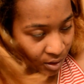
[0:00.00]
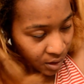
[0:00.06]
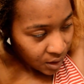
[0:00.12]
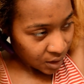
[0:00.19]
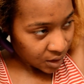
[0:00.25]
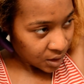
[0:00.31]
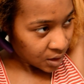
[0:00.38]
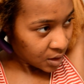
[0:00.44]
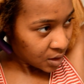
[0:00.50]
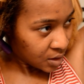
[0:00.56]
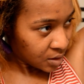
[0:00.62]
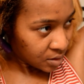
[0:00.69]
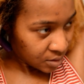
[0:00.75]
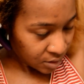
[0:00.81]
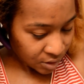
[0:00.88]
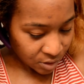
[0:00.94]
And
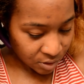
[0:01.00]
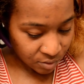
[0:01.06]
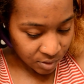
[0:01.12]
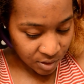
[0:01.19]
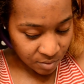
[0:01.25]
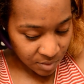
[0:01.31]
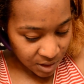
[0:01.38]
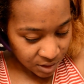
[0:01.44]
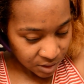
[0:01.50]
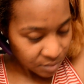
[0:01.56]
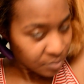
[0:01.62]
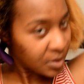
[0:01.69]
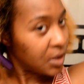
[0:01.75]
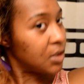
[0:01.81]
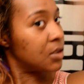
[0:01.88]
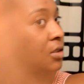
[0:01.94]
you don't want to make the
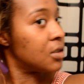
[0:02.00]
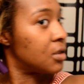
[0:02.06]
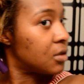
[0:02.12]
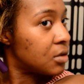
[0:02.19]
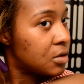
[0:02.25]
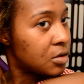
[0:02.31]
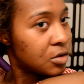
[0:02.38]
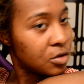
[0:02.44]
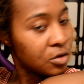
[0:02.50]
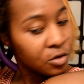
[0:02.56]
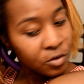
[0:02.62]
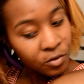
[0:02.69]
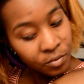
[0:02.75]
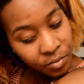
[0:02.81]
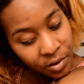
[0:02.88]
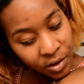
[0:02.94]
pieces
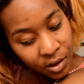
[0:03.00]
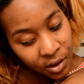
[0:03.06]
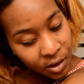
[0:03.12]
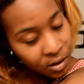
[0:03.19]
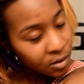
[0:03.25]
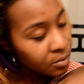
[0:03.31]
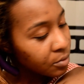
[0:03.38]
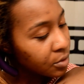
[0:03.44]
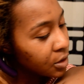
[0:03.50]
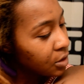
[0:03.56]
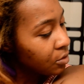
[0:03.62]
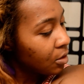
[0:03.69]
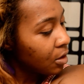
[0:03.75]
too big, but you